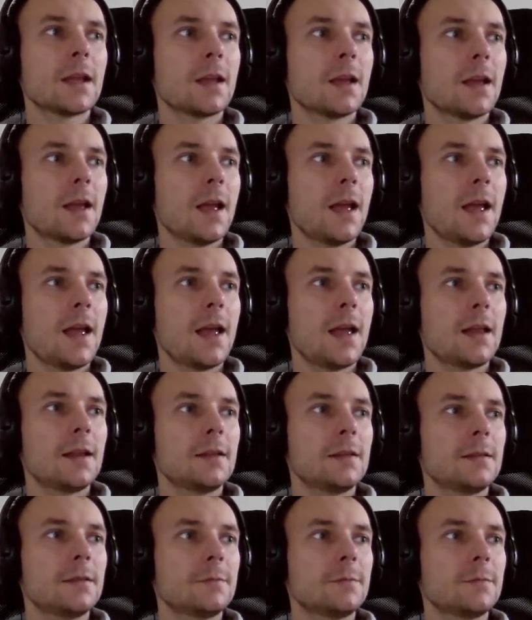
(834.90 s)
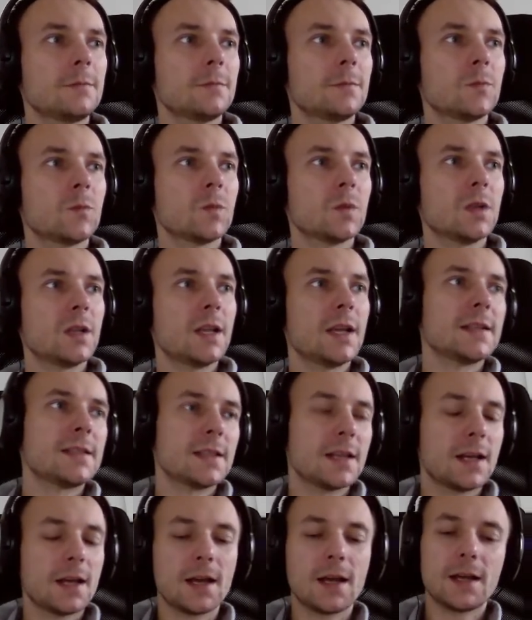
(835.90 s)
And let's
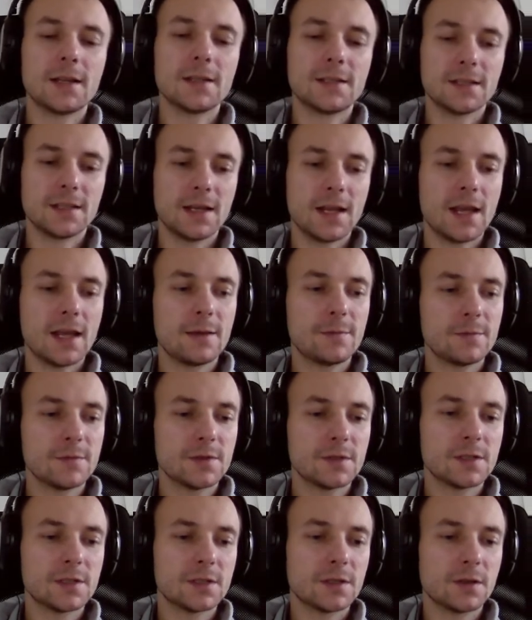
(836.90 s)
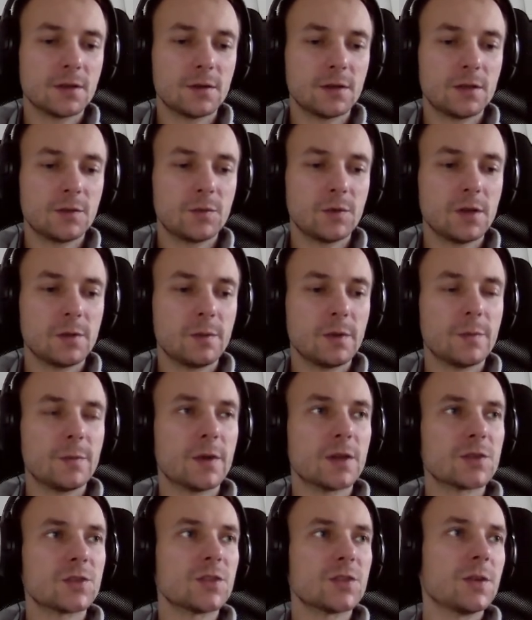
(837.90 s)
add the name, so it will be
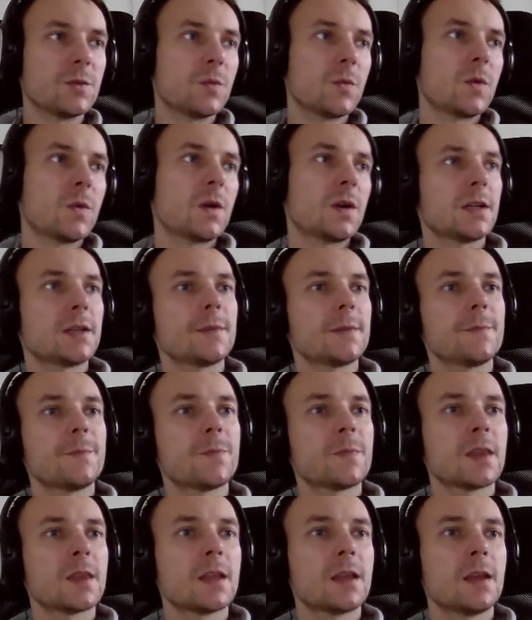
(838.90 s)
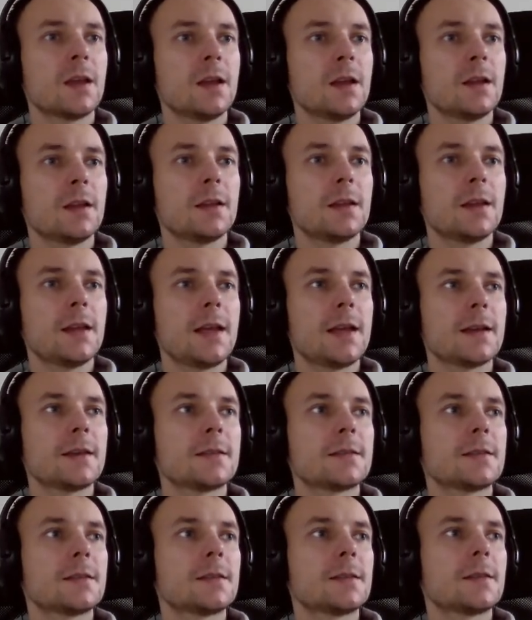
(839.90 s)
machine 1.
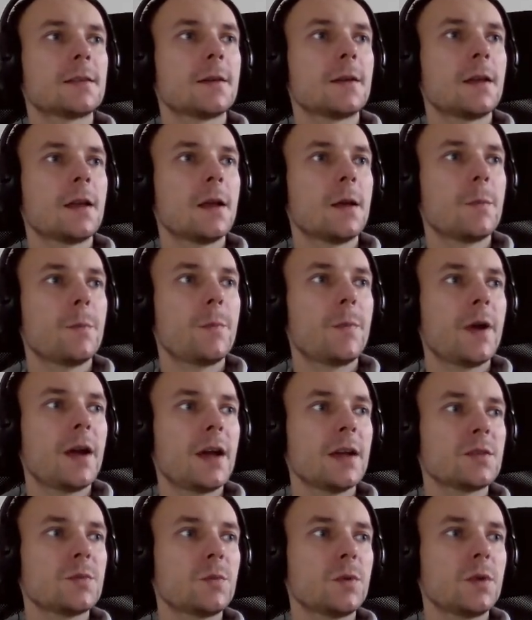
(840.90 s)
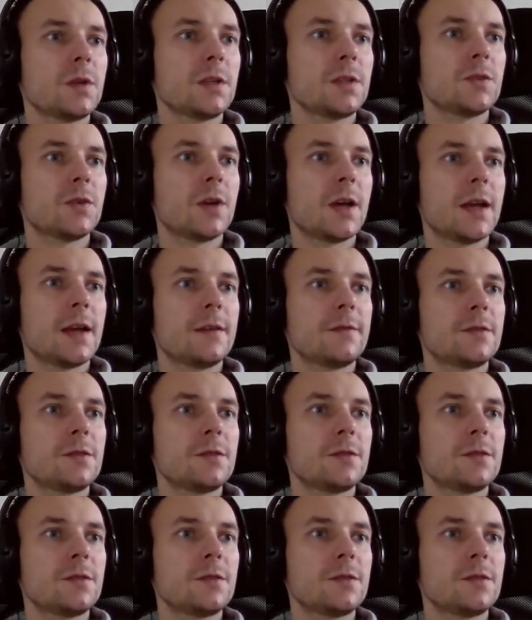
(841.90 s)
Next, password, do I have to